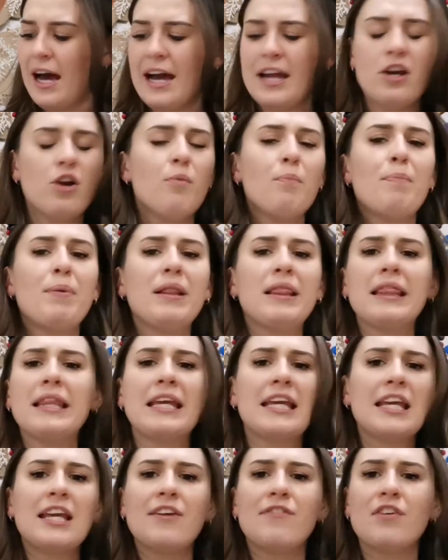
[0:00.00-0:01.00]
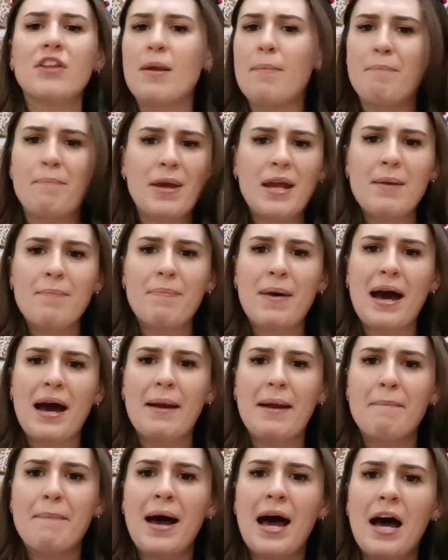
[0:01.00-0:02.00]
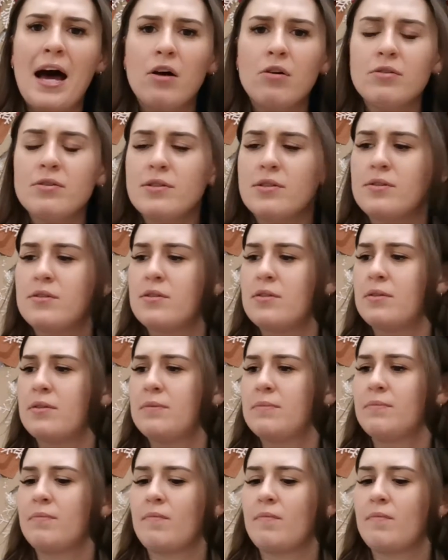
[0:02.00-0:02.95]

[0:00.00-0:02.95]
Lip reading: I don't believe in the big bad mouse.